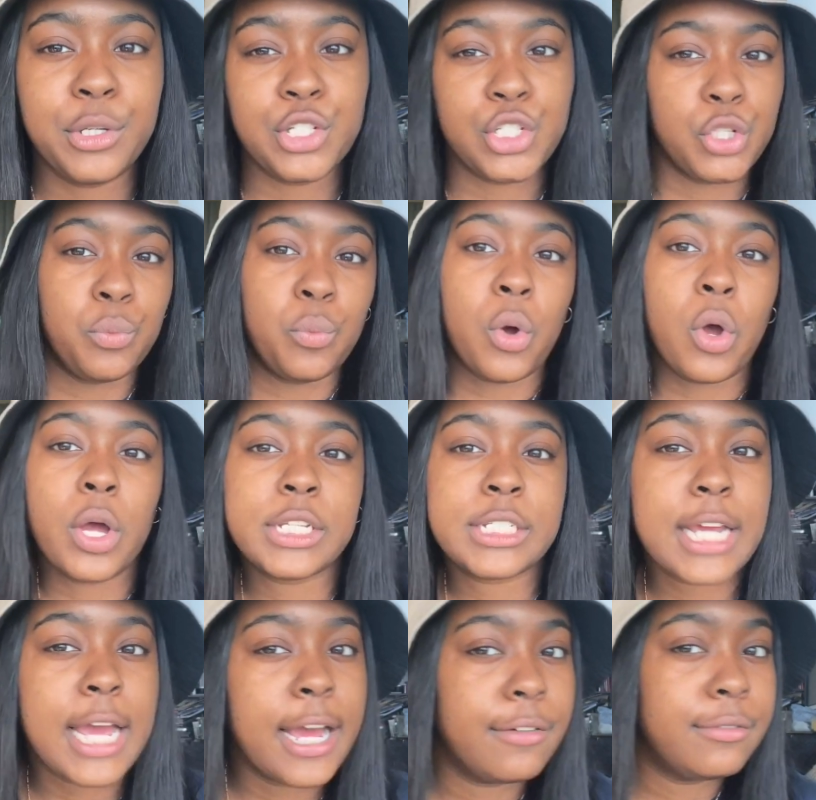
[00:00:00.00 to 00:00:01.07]
do want to
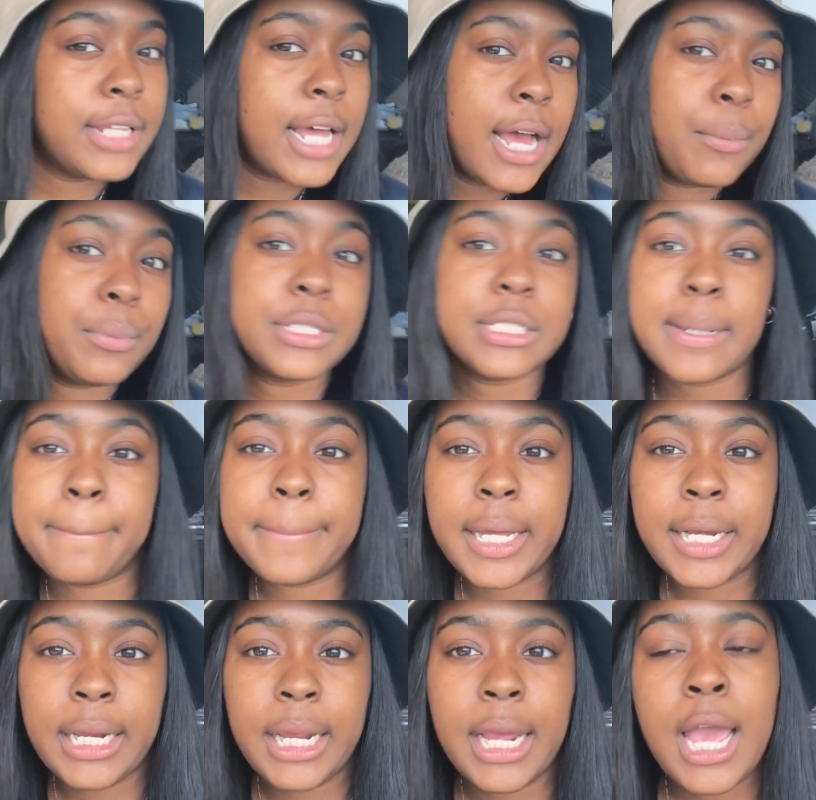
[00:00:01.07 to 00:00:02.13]
have that with
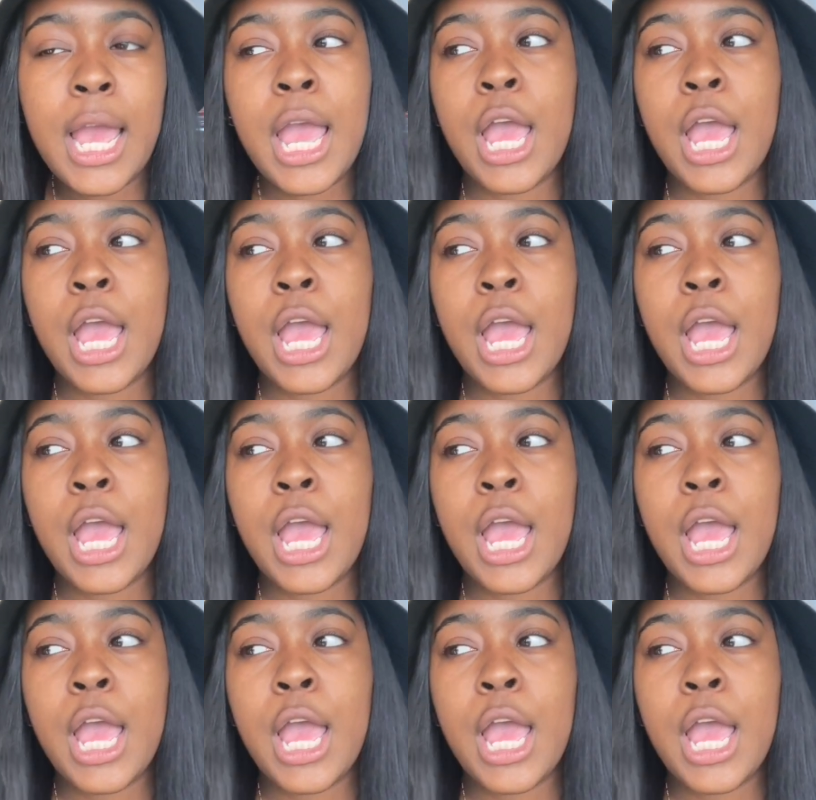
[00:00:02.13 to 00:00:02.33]
somebody.